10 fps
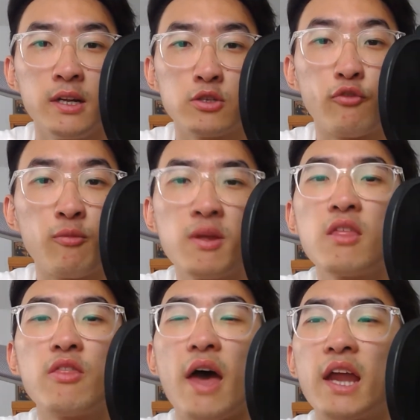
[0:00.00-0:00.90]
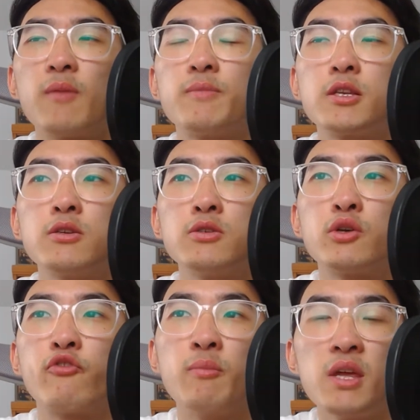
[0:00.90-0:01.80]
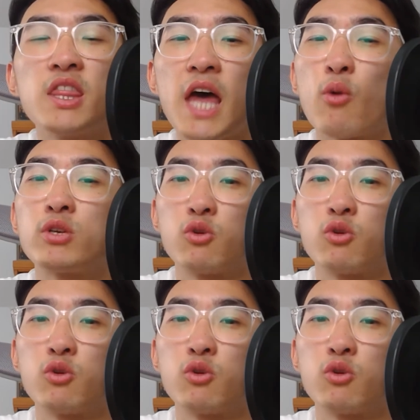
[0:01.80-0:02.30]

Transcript: So for me that was